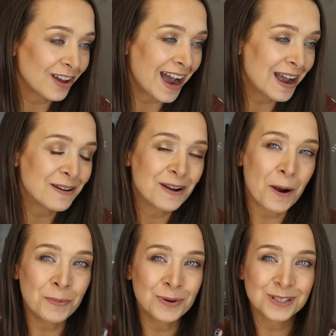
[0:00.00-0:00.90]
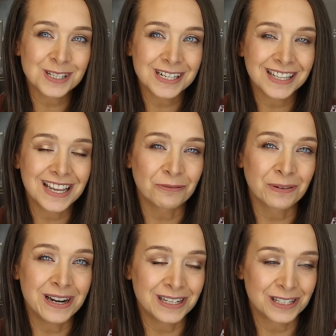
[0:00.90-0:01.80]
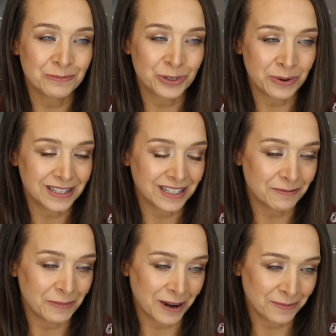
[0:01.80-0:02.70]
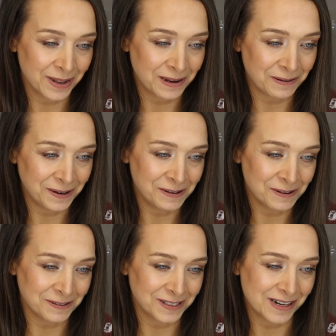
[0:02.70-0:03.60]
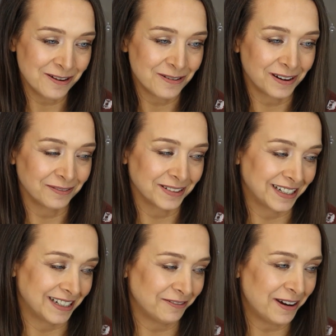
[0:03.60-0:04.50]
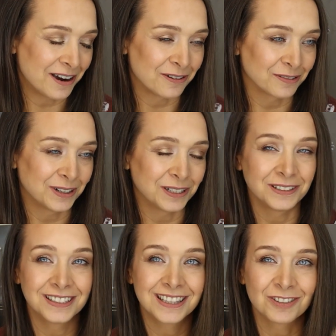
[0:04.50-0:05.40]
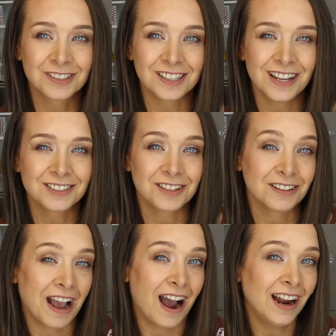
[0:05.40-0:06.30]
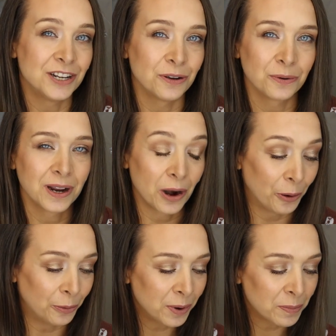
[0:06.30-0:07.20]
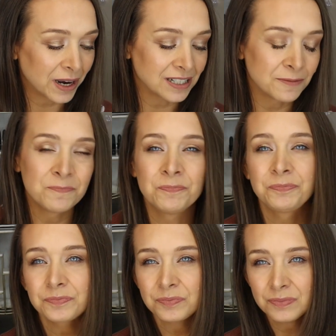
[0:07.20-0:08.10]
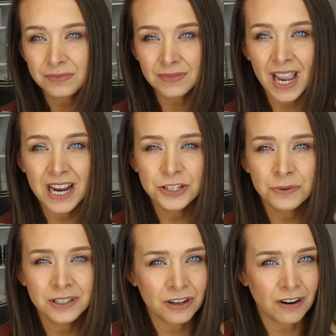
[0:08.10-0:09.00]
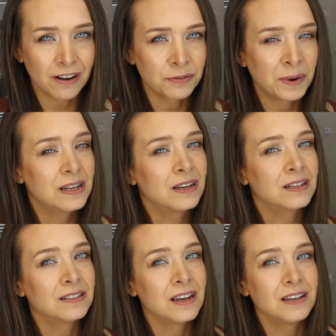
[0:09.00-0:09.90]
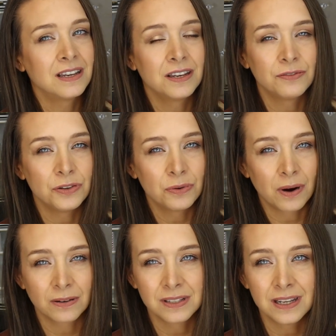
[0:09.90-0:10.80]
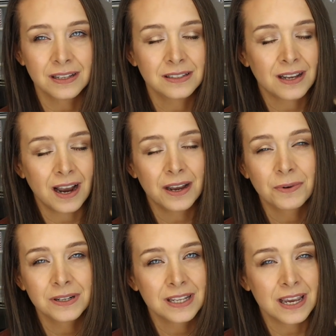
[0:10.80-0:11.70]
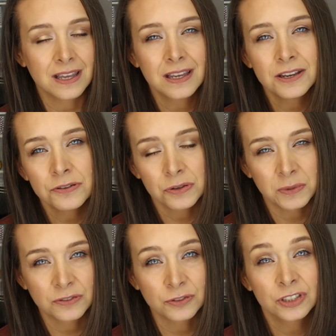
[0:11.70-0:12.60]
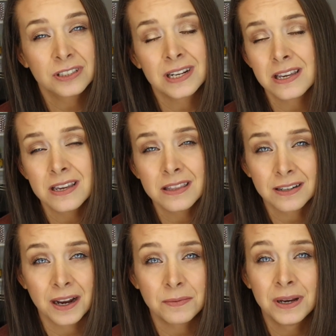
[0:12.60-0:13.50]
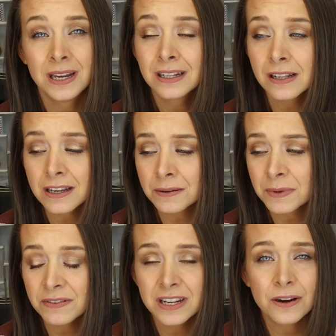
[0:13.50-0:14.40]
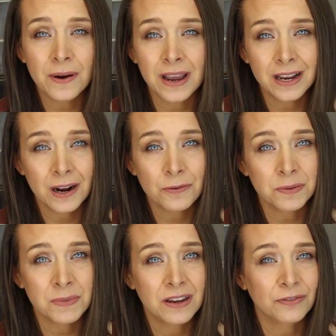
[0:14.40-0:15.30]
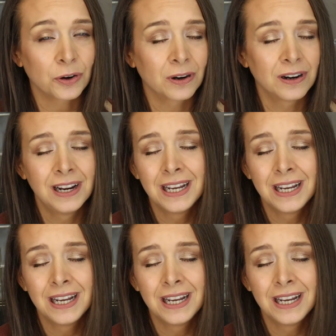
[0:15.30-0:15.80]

I almost like reading some tweets and I'm like, well, you don't know what to do. I'm like, wow, well, there's lots that I do at home, but I do want to start off by saying, if you are seeing this, I want to say thank you so much for just taking the time, clicking on my video, hanging out with me for